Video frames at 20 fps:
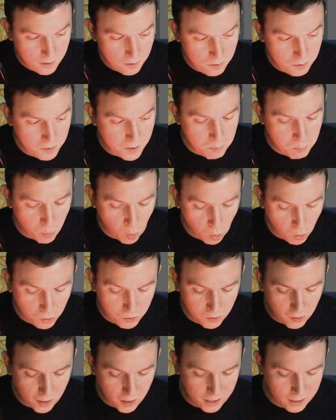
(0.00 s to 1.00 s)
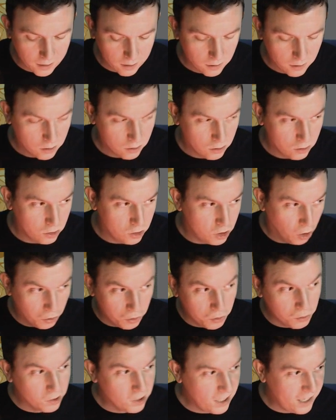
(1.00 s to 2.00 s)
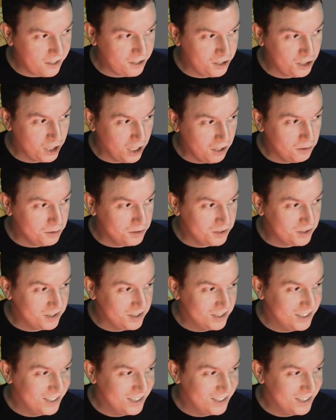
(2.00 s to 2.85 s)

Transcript: they both like go to a lot of shows.